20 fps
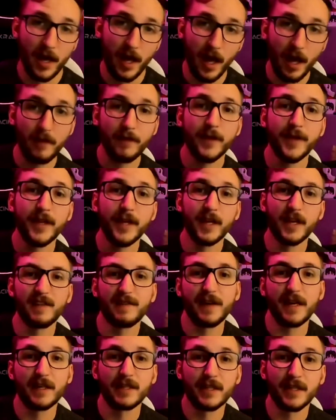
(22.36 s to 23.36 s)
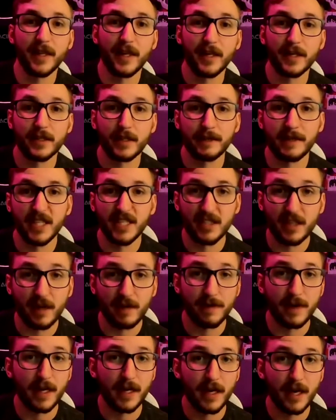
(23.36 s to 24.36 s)
Everything I found today is going to be
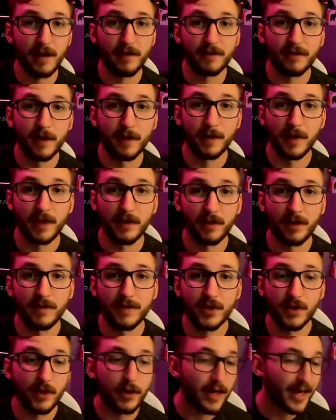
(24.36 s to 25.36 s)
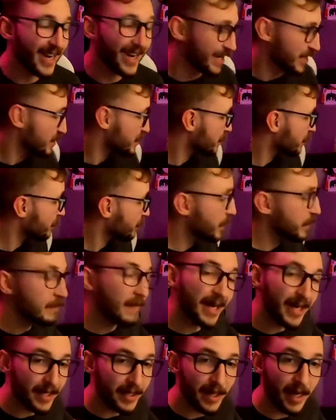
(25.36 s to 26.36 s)
stuff I got from the thrift store, excluding
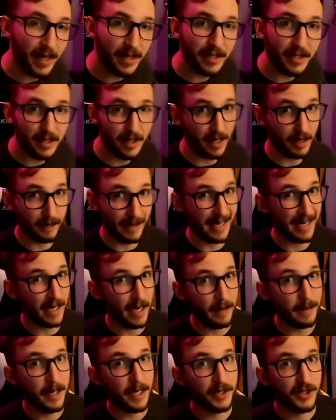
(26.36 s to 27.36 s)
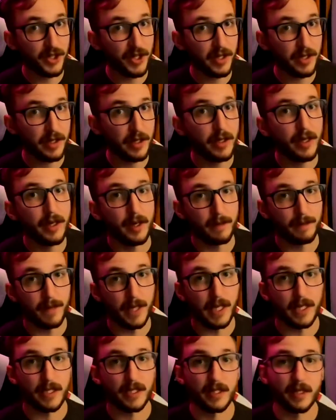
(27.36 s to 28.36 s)
my desk and my gaming chair,
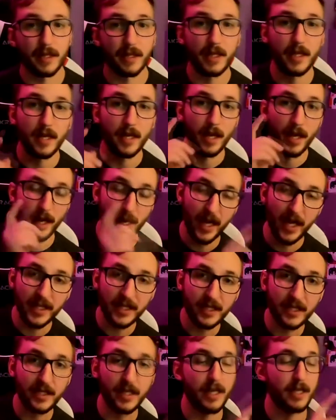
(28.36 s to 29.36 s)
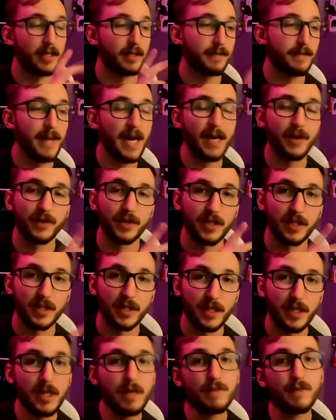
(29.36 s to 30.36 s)
but the headset, mouse,
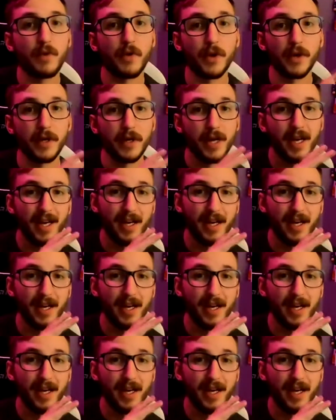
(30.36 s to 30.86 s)
keyboard,